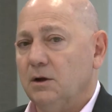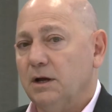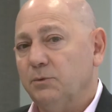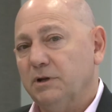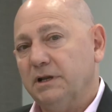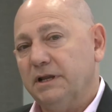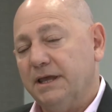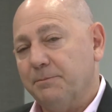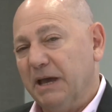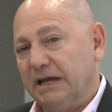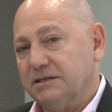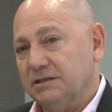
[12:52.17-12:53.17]
I wanted to
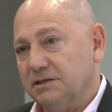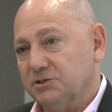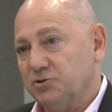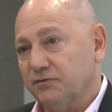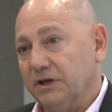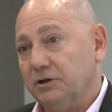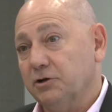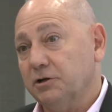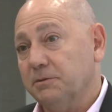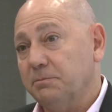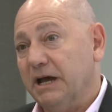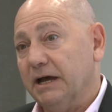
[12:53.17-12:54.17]
get back to the issue, if I
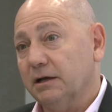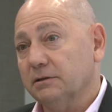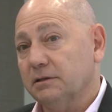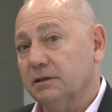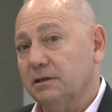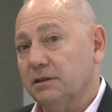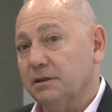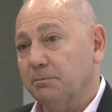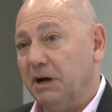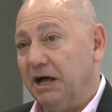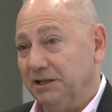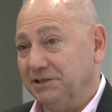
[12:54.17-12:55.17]
could, about the
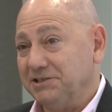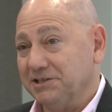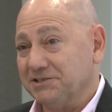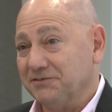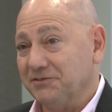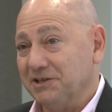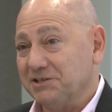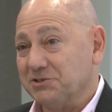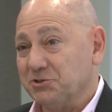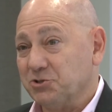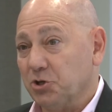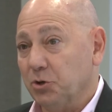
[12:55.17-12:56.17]
politics of
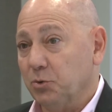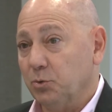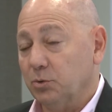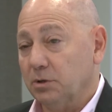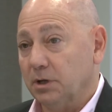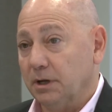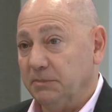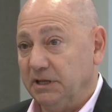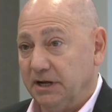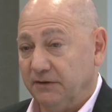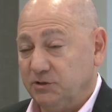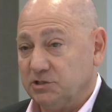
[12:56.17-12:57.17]
this. So, I
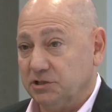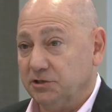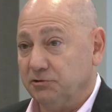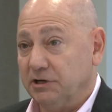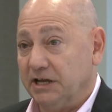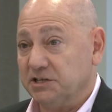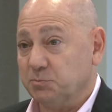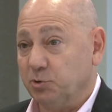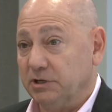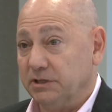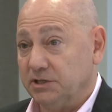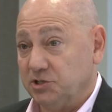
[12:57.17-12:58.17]
mean, obviously, you're an
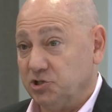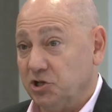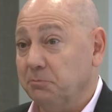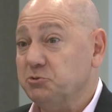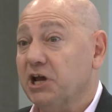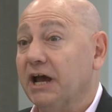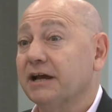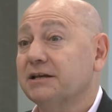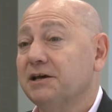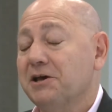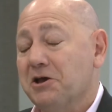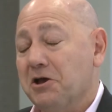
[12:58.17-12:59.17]
expert in this
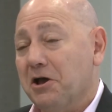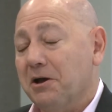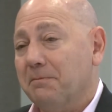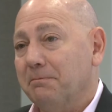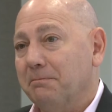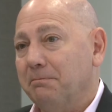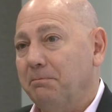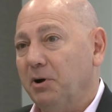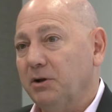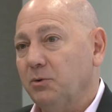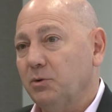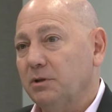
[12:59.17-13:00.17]
subject,
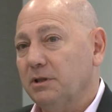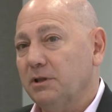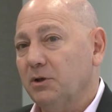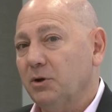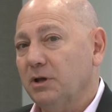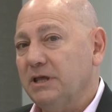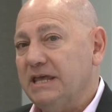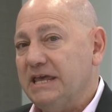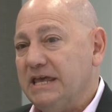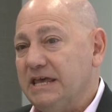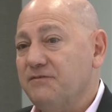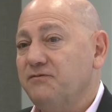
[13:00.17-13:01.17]
but
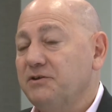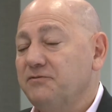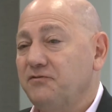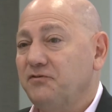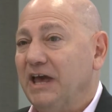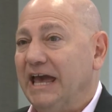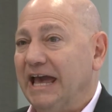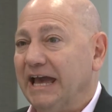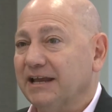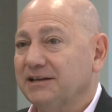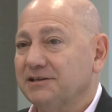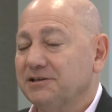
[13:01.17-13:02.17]
if in
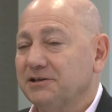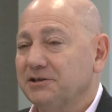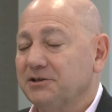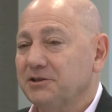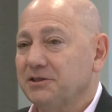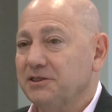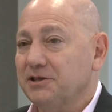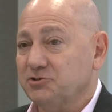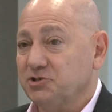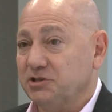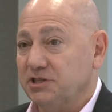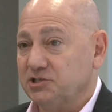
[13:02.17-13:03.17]
fact
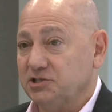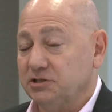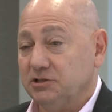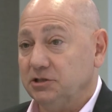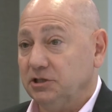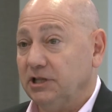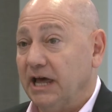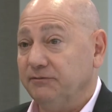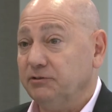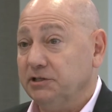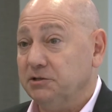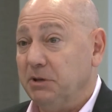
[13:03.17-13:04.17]
there's a, this
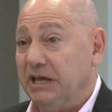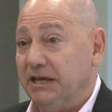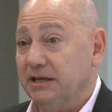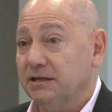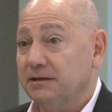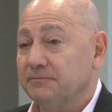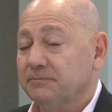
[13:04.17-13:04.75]
lively debate